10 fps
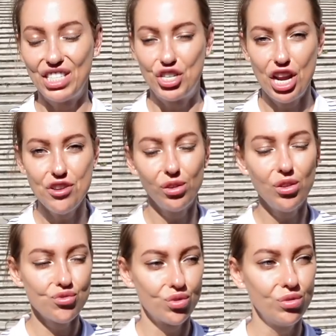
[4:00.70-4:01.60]
a
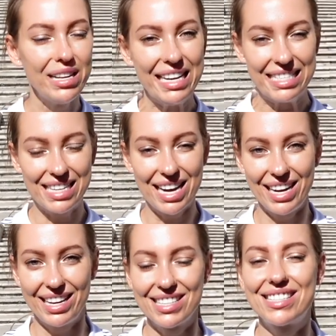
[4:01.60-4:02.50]
general rule,
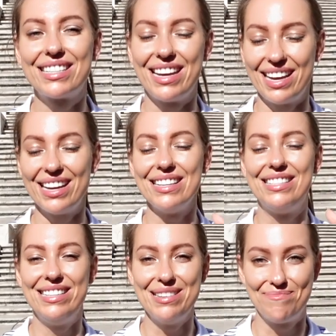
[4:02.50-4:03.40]
Italians care
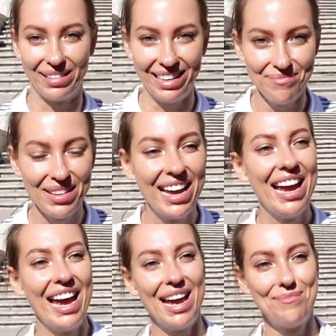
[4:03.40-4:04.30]
deeply
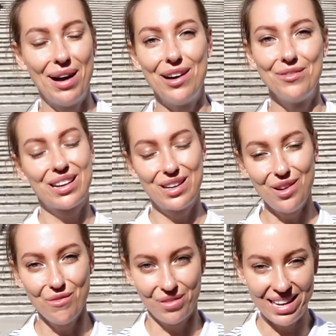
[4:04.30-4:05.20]
about
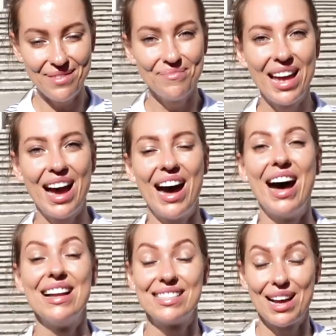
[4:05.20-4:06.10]
clothing
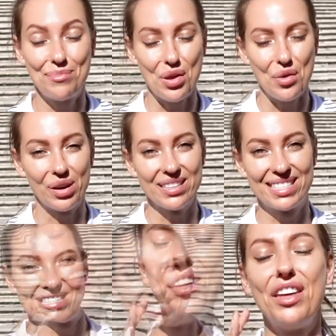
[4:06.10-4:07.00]
and
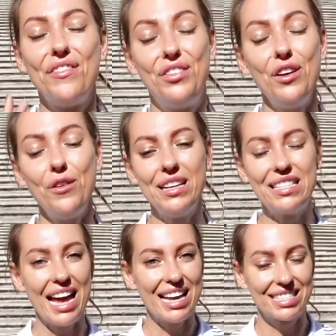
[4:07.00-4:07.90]
appearance. They view it
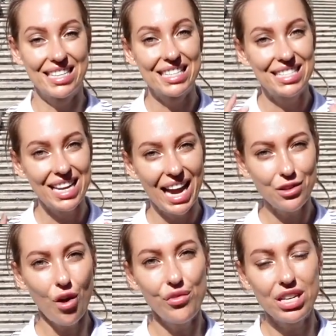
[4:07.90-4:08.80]
as the sign
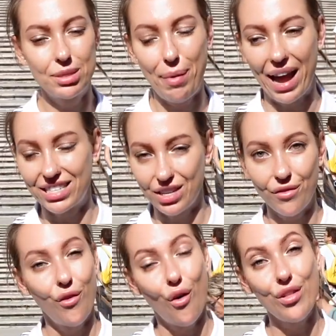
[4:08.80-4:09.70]
of respect
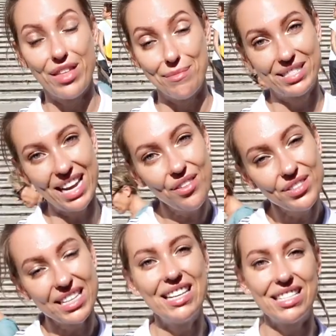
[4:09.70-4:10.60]
for
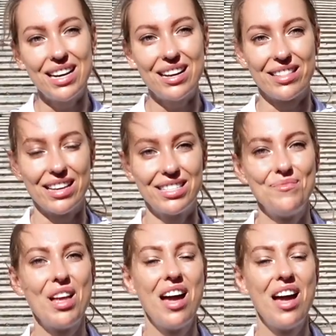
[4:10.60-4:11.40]
themselves and others,